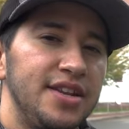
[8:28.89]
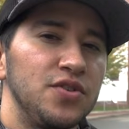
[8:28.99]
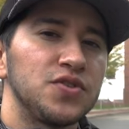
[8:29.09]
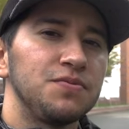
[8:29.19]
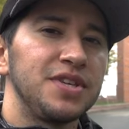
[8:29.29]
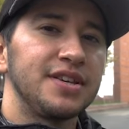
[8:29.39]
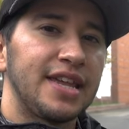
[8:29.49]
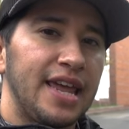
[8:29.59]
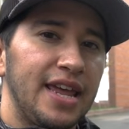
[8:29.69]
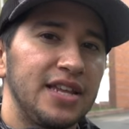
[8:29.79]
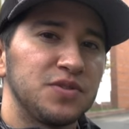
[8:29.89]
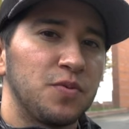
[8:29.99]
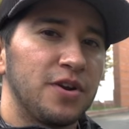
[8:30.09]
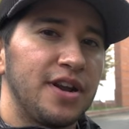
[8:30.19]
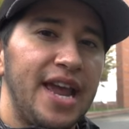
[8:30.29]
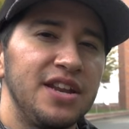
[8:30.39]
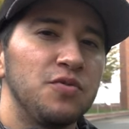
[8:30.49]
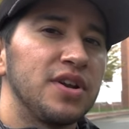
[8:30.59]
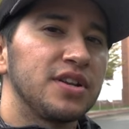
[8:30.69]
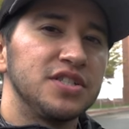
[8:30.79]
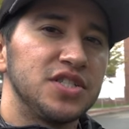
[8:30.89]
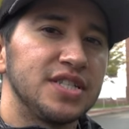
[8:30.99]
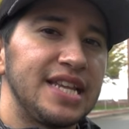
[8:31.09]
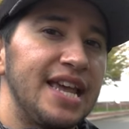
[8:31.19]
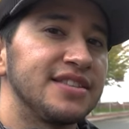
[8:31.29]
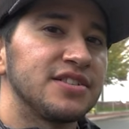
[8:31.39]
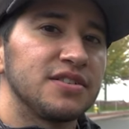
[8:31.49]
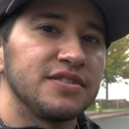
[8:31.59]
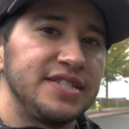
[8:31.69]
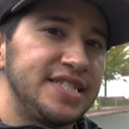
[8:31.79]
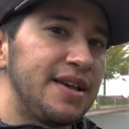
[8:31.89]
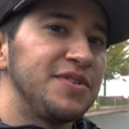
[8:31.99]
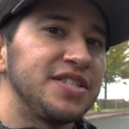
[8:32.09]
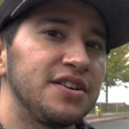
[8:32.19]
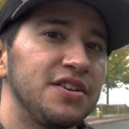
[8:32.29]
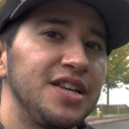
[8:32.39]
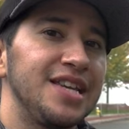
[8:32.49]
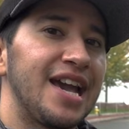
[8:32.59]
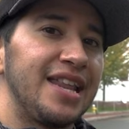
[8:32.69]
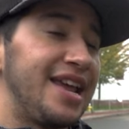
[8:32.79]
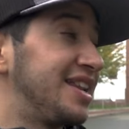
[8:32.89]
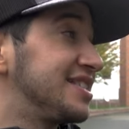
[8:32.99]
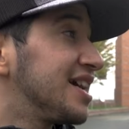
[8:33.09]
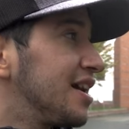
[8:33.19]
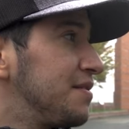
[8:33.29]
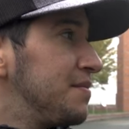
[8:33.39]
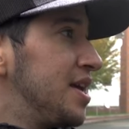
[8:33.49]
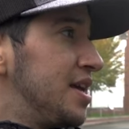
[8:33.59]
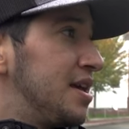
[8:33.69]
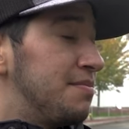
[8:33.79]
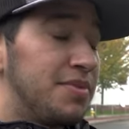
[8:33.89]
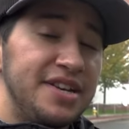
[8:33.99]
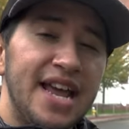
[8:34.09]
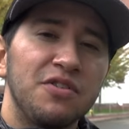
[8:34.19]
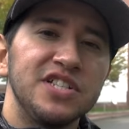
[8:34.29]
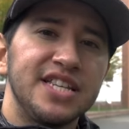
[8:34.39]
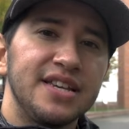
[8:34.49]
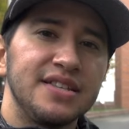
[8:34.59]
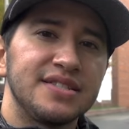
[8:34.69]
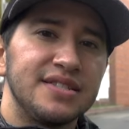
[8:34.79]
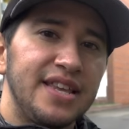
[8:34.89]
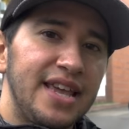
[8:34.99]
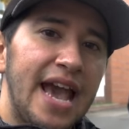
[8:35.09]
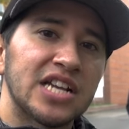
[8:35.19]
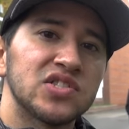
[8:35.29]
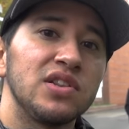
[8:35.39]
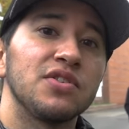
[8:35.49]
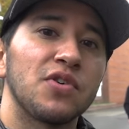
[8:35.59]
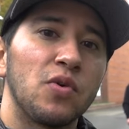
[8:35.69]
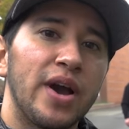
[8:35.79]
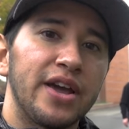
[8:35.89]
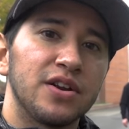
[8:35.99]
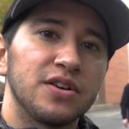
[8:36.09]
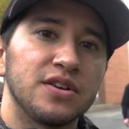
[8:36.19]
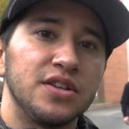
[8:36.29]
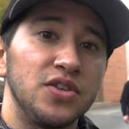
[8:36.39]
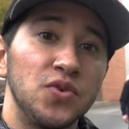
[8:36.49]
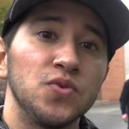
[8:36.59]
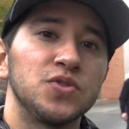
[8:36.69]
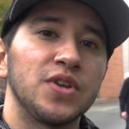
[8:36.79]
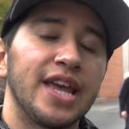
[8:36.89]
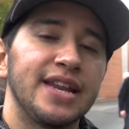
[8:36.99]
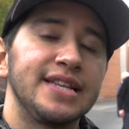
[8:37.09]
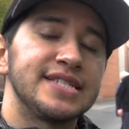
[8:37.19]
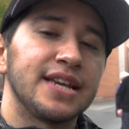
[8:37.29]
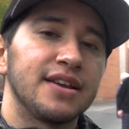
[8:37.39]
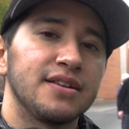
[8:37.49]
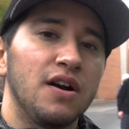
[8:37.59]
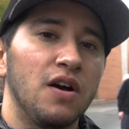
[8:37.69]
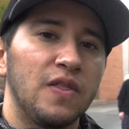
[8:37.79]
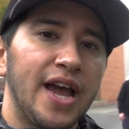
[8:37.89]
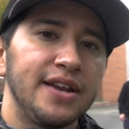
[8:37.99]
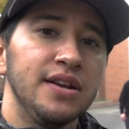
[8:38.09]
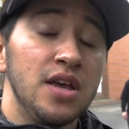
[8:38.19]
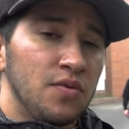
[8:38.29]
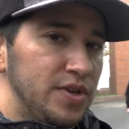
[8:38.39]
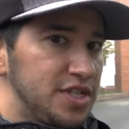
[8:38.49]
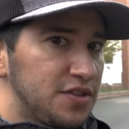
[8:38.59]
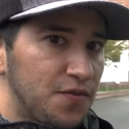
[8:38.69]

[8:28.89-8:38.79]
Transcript: It used to be the case where anyone could just enter the cemetery at any time, but nowadays, they actually require you to get a ticket online, which is